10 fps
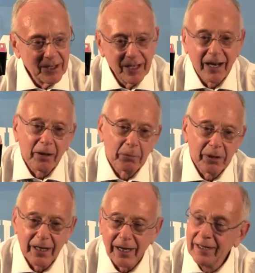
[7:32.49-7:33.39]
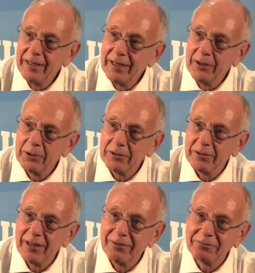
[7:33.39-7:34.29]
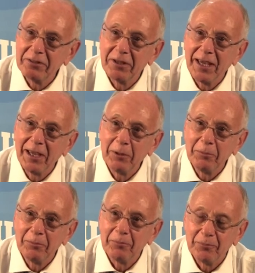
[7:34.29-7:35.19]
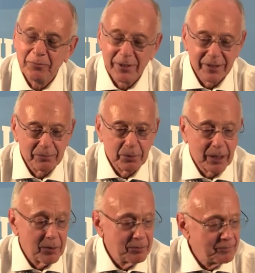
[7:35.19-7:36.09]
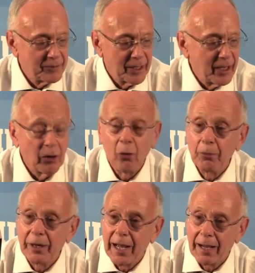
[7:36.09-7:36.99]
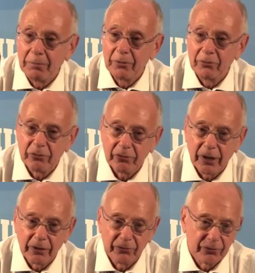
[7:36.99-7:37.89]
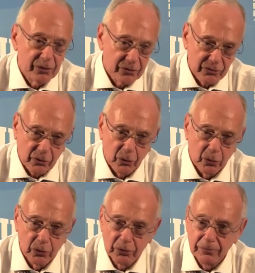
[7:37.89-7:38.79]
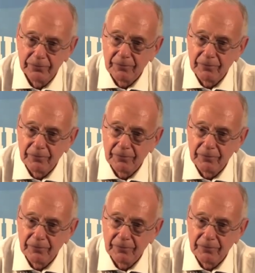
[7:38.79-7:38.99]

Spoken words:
I'm glad I didn't hear it till after the game. But I hope it happens for this school,